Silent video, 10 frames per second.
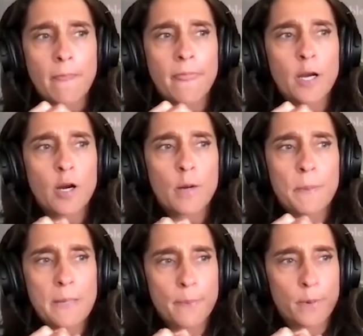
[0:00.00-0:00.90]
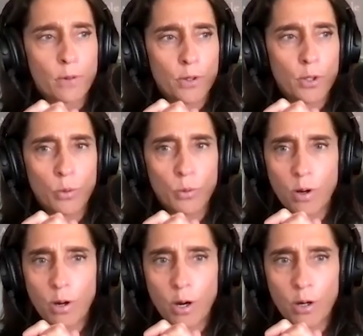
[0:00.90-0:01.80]
there are people who
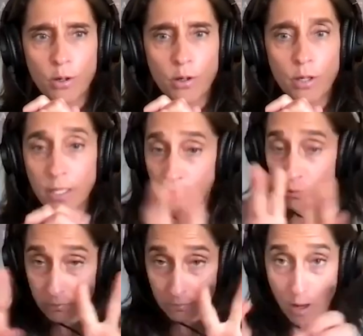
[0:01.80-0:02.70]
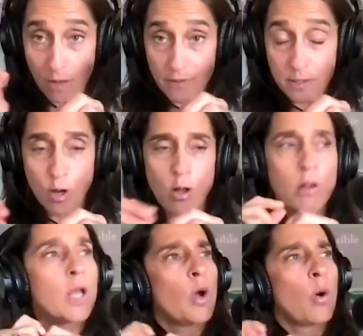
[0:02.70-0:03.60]
are either on this call
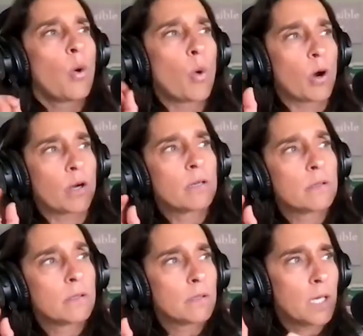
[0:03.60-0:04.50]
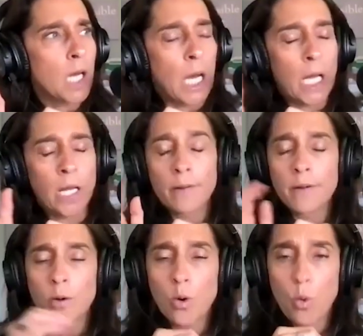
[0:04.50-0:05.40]
or uh,
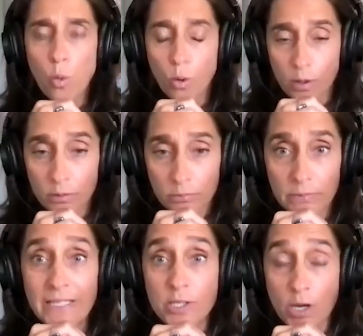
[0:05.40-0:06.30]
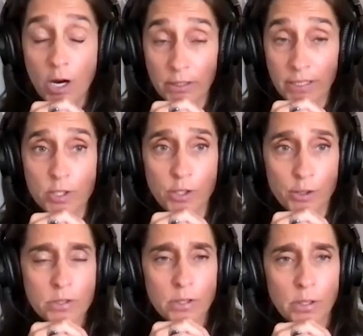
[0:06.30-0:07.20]
or lis- our
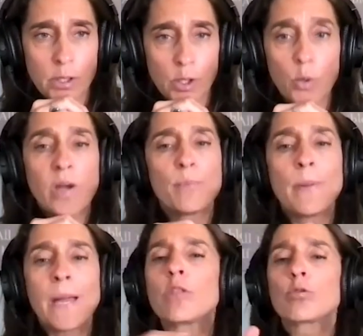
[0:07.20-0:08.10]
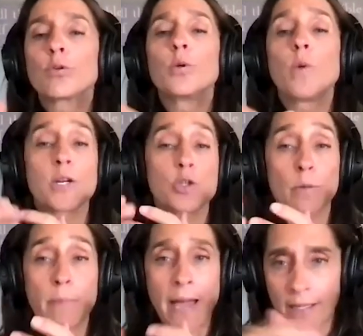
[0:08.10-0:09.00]
listeners who have been through a
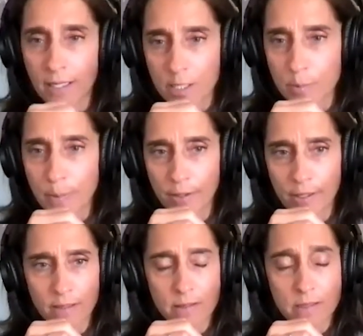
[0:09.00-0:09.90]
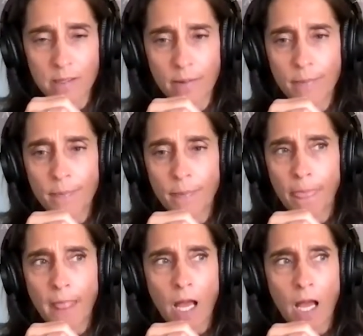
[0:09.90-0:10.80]
traumatic experience
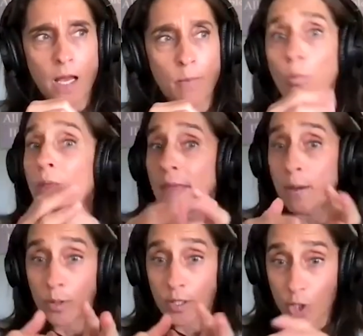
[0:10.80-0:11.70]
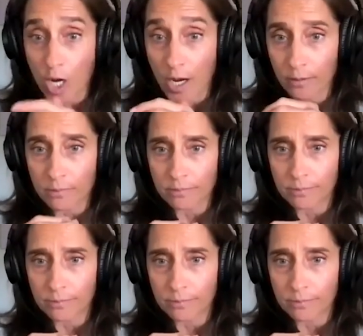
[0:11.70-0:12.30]
um, when they were a child.